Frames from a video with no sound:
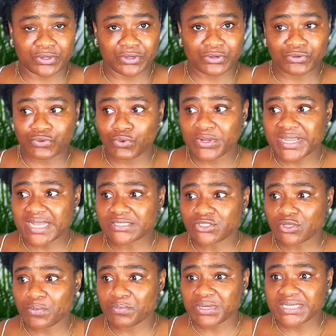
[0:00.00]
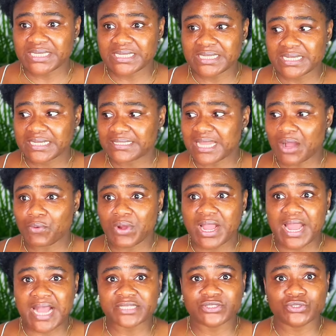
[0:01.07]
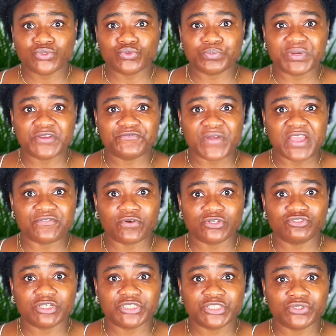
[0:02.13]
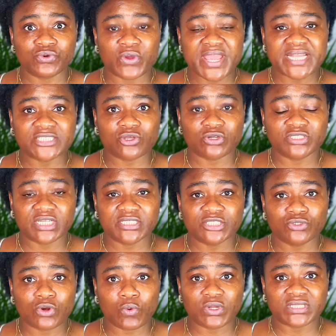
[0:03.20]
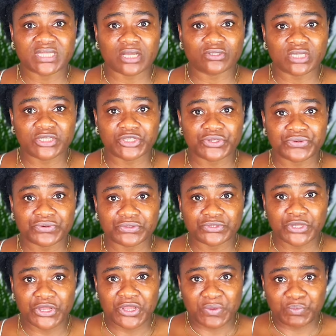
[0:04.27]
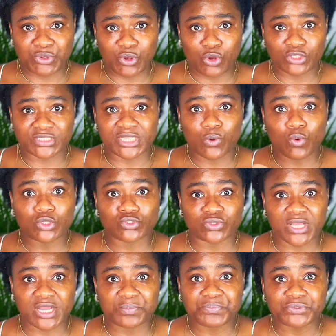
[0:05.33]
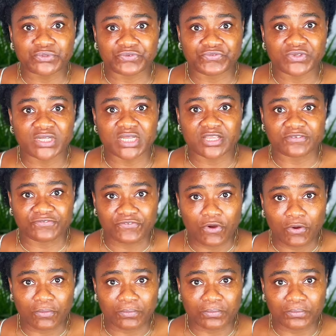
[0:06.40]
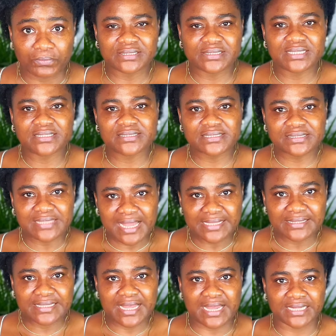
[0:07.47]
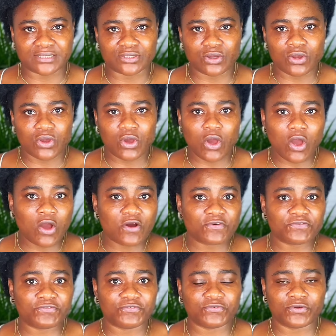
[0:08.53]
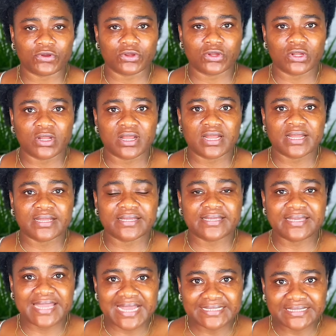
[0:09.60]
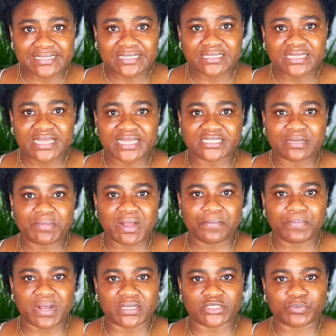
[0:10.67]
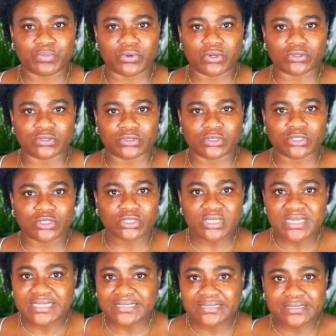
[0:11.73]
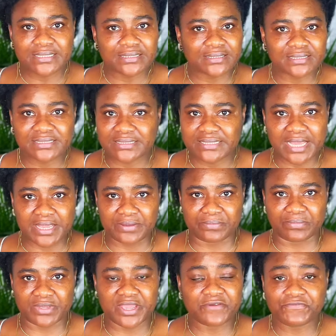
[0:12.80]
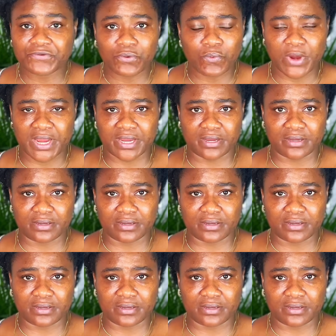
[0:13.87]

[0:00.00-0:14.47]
You get somebody that will ask you to bring 500 euro, 800 euro, 1000 euros because they want to help you to fill a form. The standard of getting a German passport is the same everywhere.